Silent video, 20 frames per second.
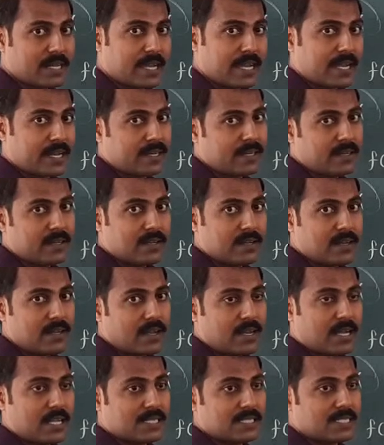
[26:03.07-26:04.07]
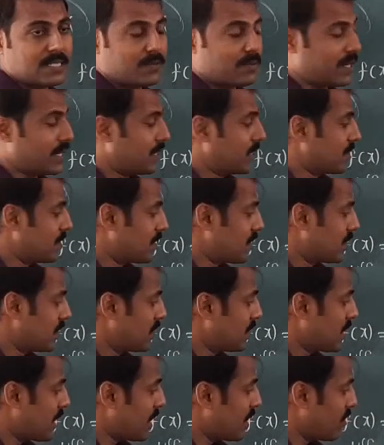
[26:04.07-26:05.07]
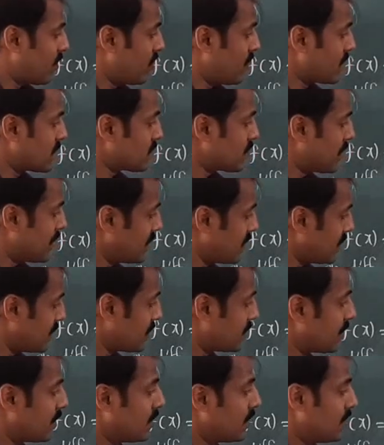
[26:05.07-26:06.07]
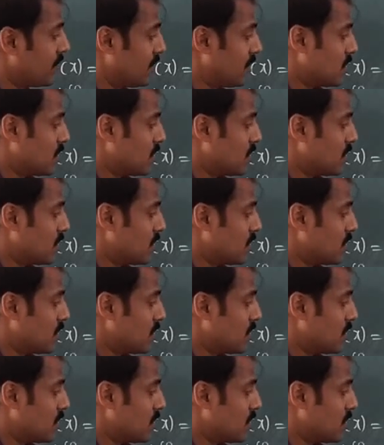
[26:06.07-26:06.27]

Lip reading: and algebraic. I have explained.